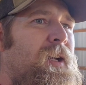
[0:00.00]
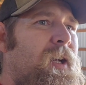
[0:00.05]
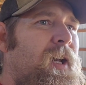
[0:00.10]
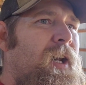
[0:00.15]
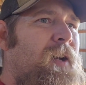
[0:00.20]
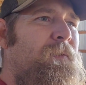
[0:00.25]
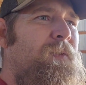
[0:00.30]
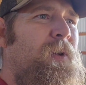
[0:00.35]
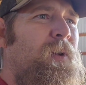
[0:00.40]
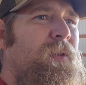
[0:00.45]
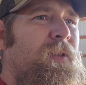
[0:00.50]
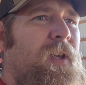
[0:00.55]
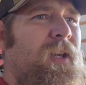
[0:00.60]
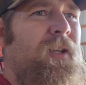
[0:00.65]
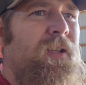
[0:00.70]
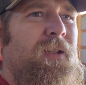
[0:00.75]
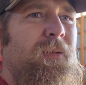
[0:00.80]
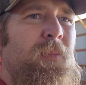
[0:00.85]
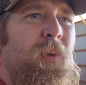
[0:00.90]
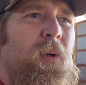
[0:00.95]
Got a few
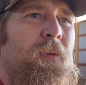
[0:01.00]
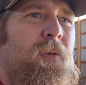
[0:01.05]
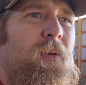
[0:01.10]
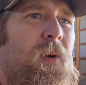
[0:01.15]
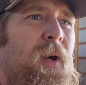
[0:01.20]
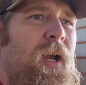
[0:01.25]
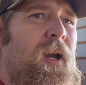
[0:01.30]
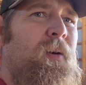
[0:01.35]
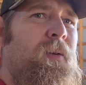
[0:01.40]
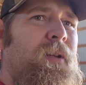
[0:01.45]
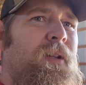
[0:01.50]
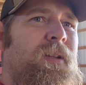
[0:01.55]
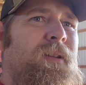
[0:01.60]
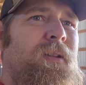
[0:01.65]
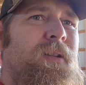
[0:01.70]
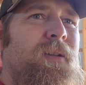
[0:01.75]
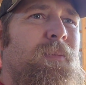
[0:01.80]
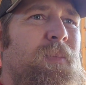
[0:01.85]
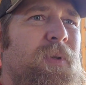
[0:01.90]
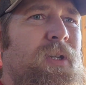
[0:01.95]
things to move around in
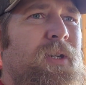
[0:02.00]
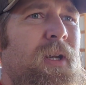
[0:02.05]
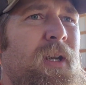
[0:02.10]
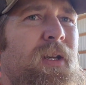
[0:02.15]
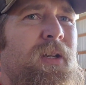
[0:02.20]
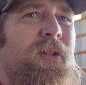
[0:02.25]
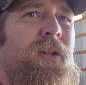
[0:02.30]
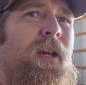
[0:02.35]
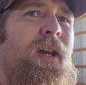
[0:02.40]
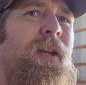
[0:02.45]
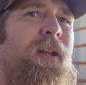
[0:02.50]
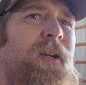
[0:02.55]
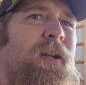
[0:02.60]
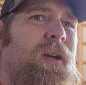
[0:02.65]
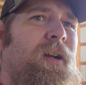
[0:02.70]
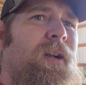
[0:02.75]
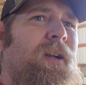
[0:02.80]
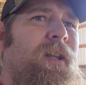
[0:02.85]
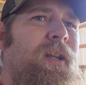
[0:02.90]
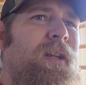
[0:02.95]
the machine shed
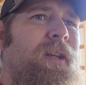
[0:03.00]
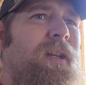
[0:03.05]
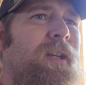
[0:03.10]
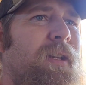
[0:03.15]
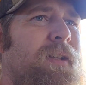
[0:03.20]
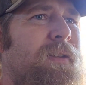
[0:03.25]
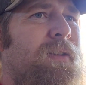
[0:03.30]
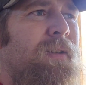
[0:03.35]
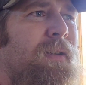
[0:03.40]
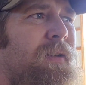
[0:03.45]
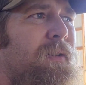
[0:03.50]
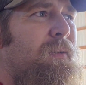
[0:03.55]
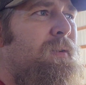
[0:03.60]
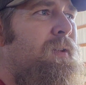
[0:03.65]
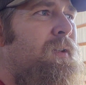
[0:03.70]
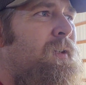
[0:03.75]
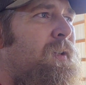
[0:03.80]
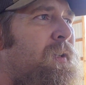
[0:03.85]
here. Need to get the